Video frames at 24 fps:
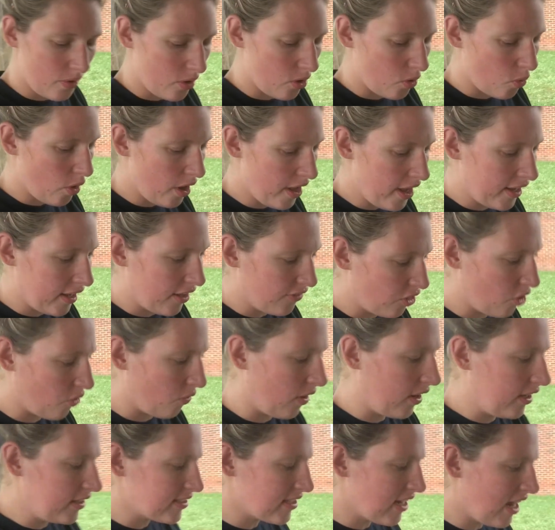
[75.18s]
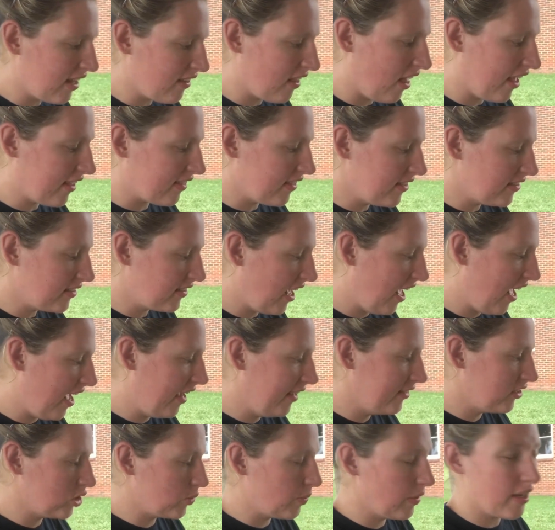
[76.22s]
quick, the reason I like this cage
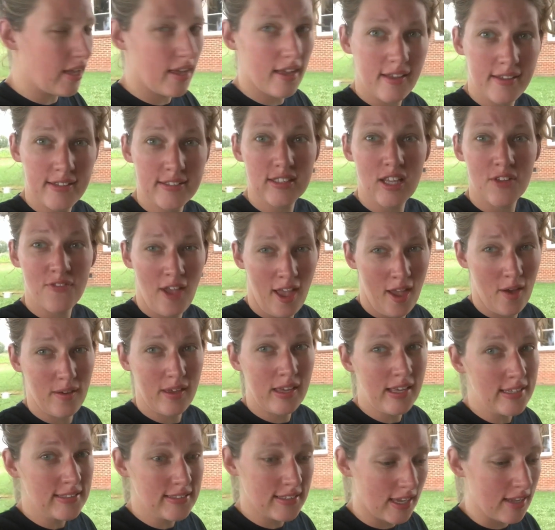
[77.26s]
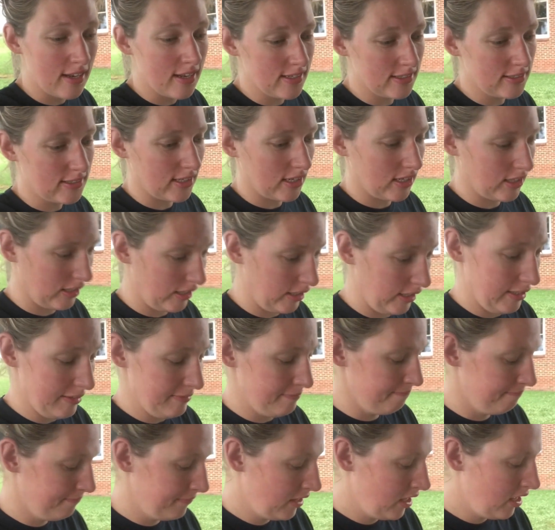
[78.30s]
is because of how easy it is to clean.
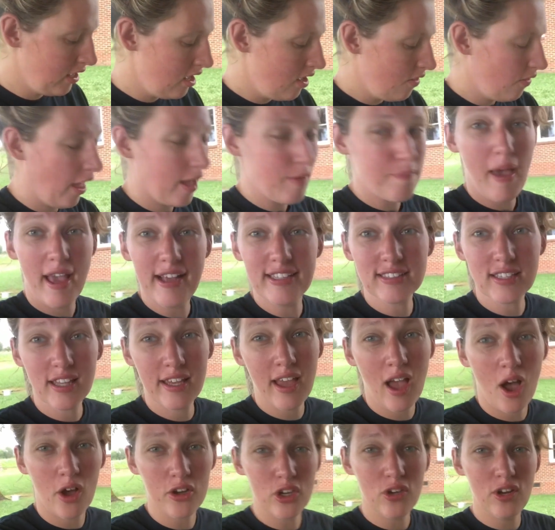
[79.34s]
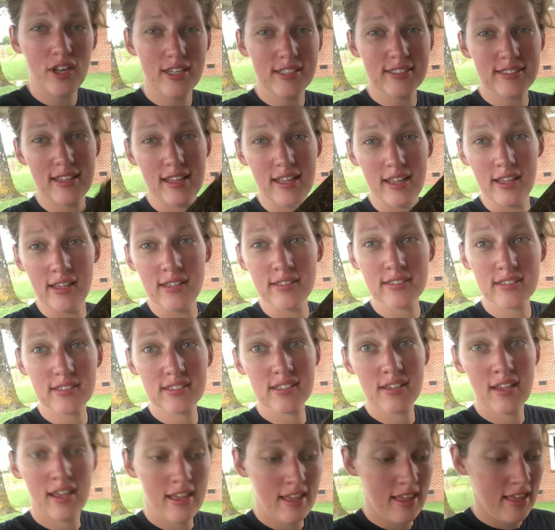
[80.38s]
Like, basically, all you need is this.
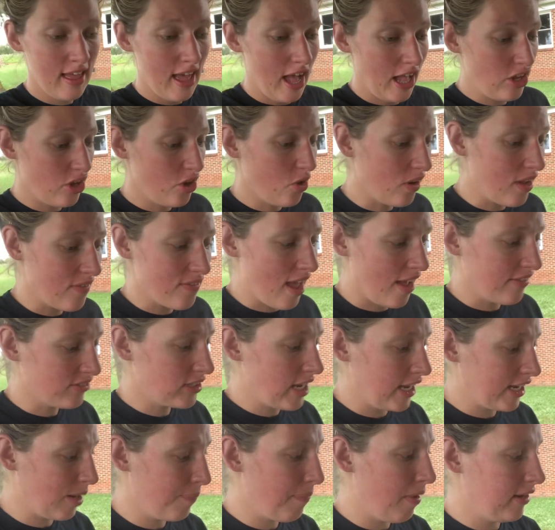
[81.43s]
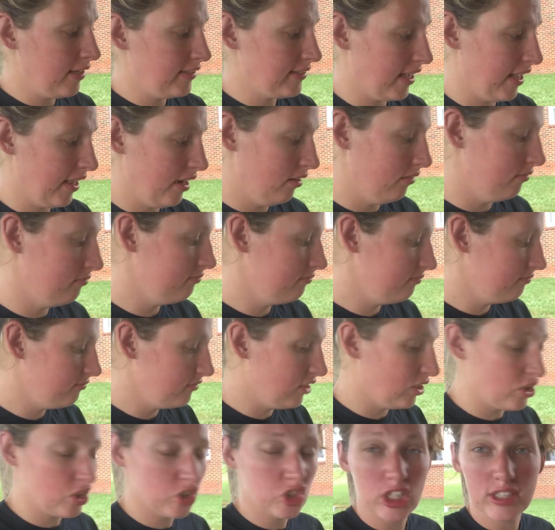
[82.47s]
And you don't even have to take your bunnies out. You
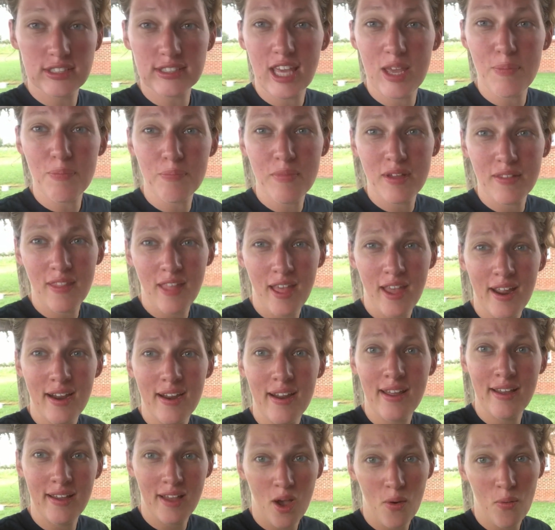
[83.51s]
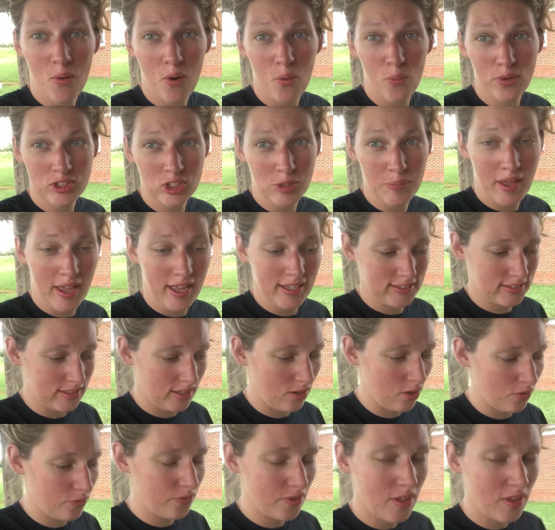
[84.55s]
can just keep them in there and go on with your bad self.